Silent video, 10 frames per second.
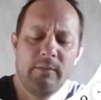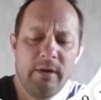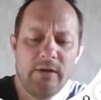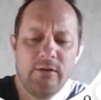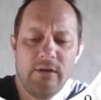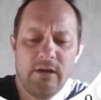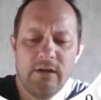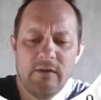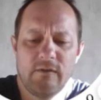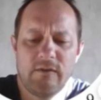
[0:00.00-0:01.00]
but you
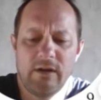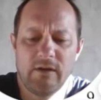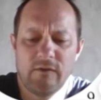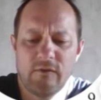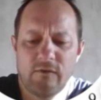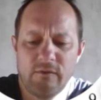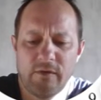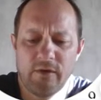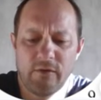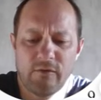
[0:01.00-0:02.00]
get sentenced
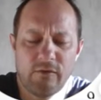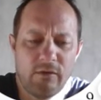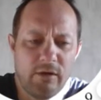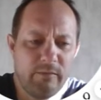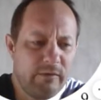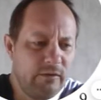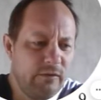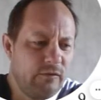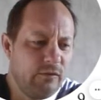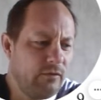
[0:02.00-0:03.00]
for those crimes and you
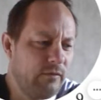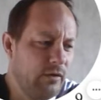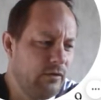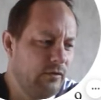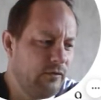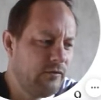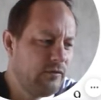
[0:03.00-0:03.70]
serve those